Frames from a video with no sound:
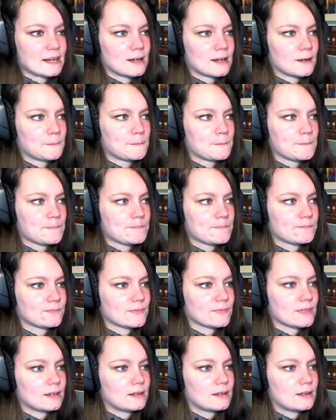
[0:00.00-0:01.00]
Um,
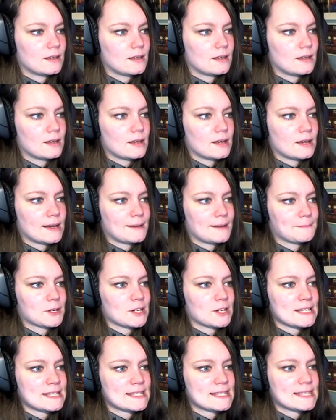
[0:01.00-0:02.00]
I'm
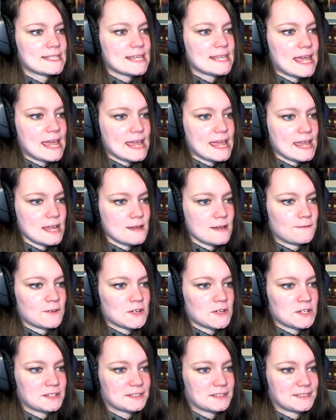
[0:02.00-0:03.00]
gonna save.